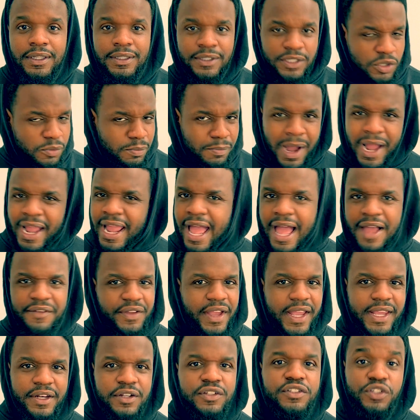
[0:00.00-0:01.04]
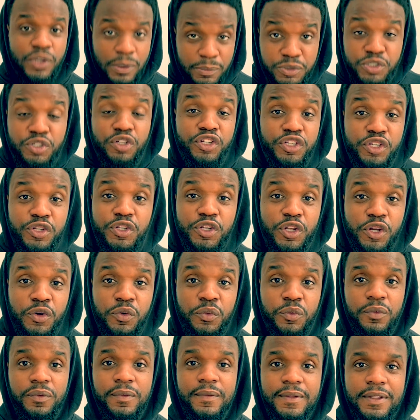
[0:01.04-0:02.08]
You might have haters. I'm sure you do,
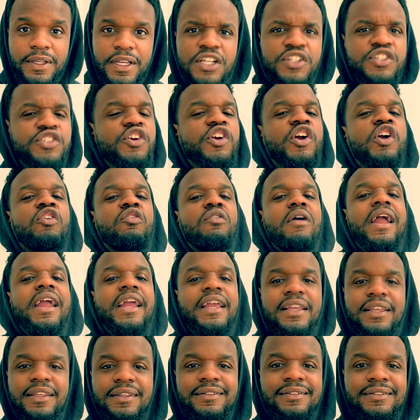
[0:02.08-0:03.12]
because you're great.